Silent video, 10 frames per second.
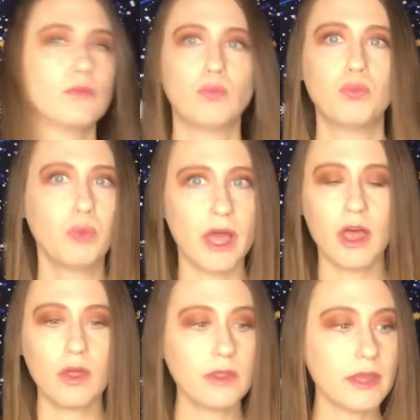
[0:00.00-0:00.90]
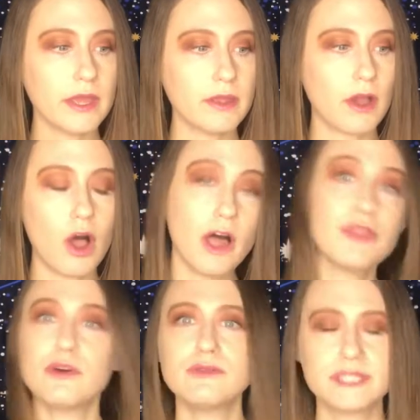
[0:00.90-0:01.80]
Well, on
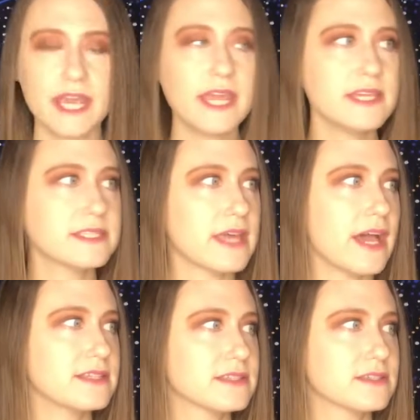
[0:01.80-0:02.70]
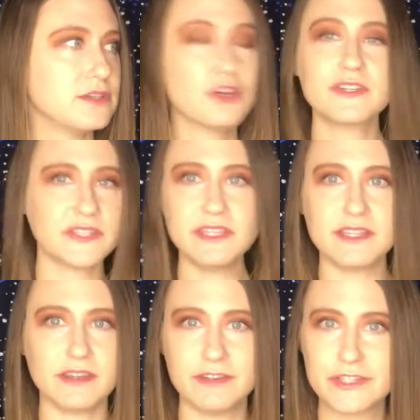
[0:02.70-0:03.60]
those days, that's your
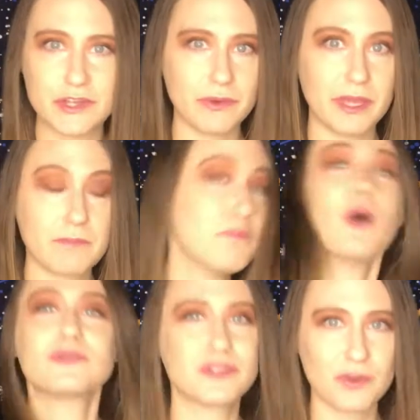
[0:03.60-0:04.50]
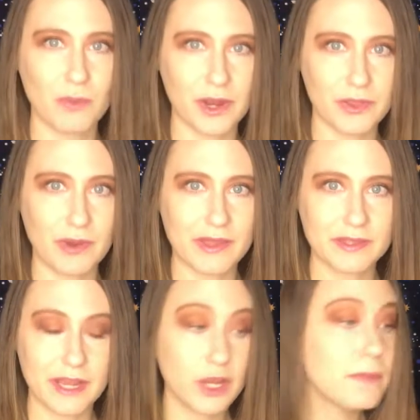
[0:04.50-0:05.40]
ascendant is doing most of the work throughout the
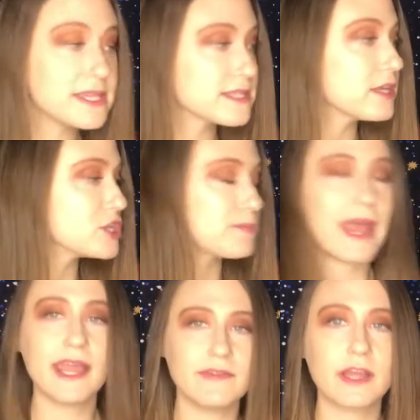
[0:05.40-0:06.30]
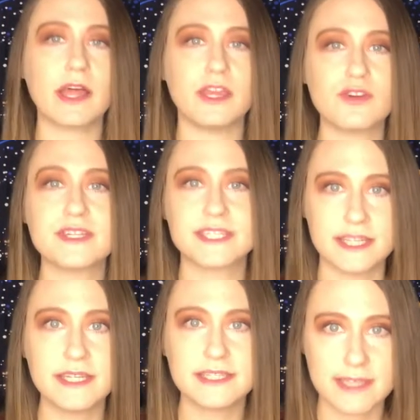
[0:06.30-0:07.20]
day. You're basically just behaving like your
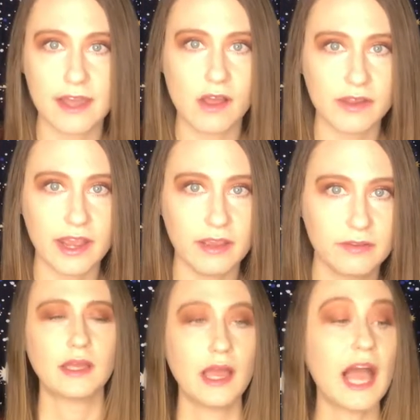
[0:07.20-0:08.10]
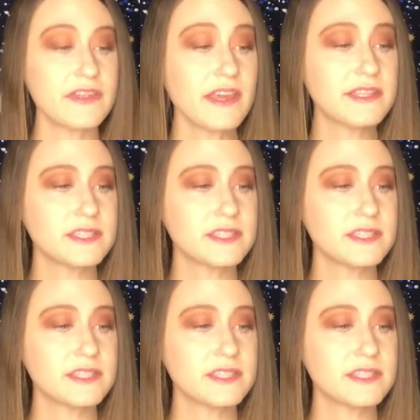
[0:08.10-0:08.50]
ascendant sign all day. I think it's